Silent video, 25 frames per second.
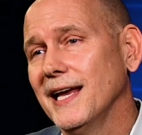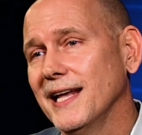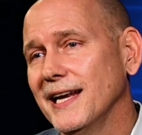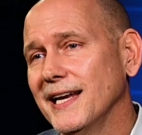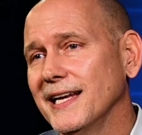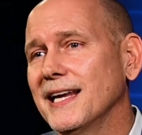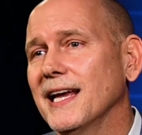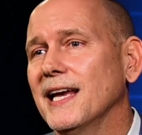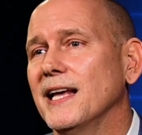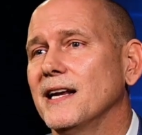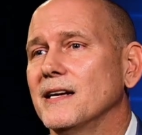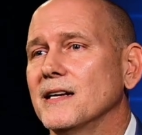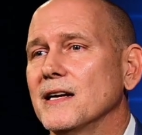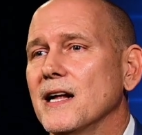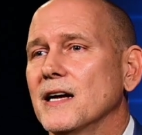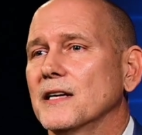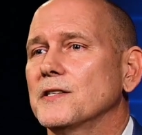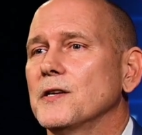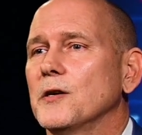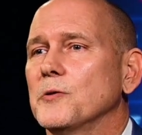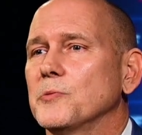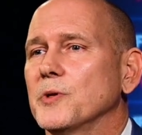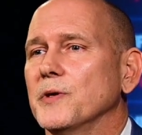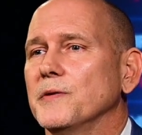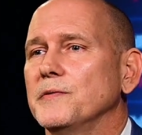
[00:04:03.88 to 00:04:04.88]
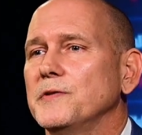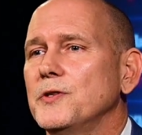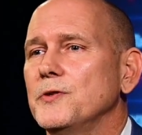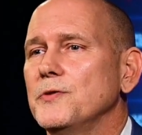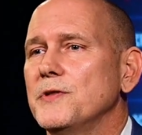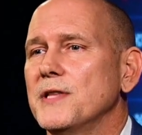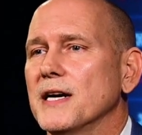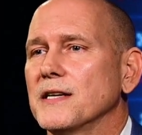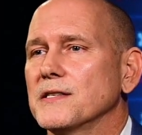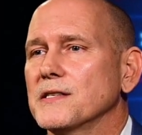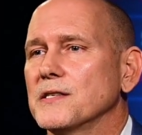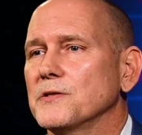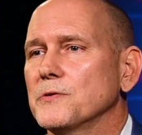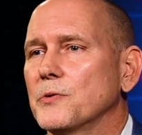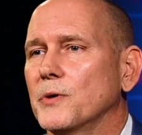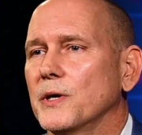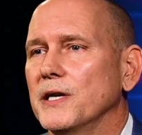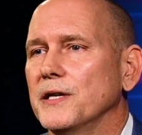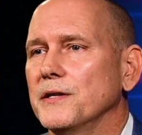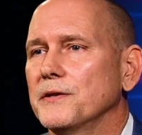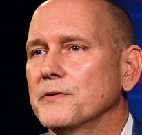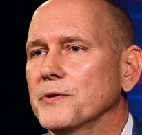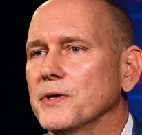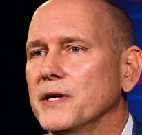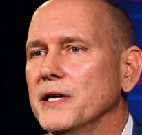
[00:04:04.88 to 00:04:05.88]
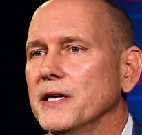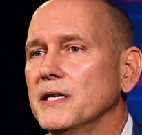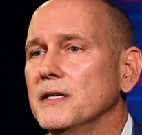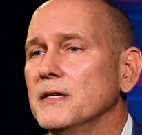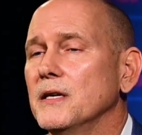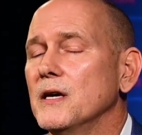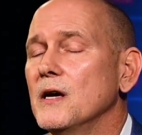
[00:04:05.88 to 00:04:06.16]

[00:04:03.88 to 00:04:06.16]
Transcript: and again in October of 2023,